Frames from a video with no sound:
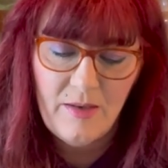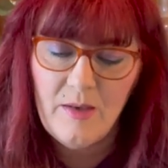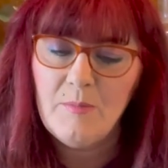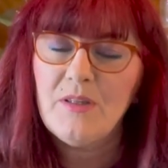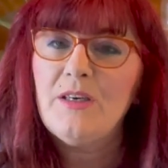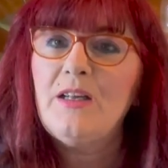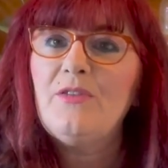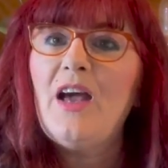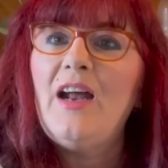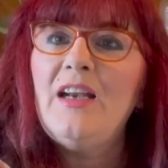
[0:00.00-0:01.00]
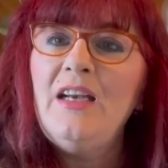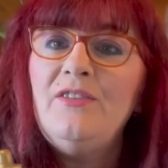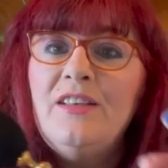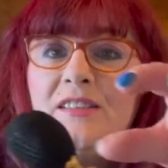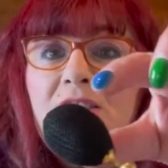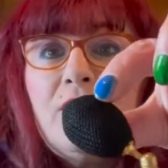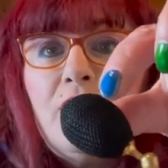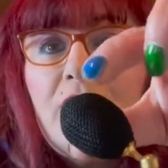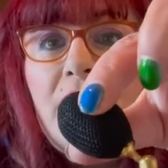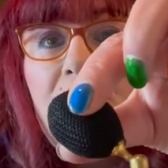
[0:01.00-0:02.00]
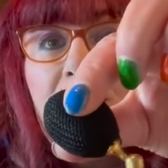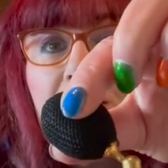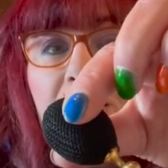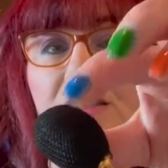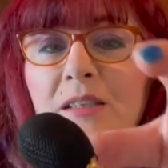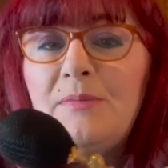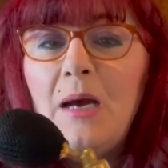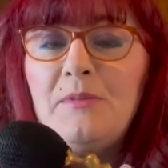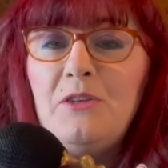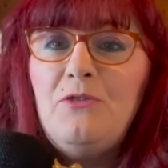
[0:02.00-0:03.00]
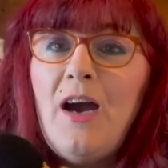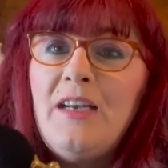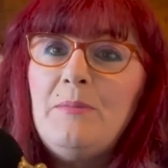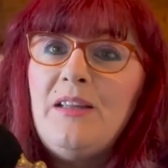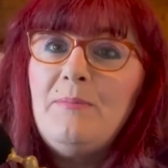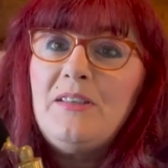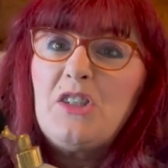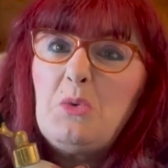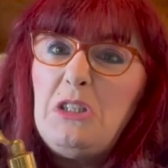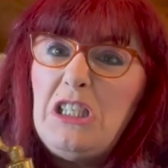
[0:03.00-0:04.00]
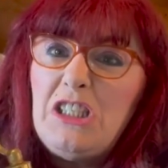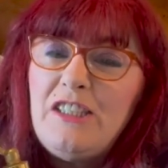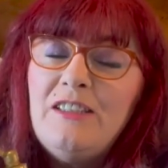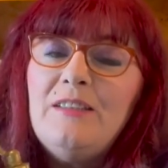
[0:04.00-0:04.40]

But look at that. And then this is in good condition. Sometimes you find them and they've been squished.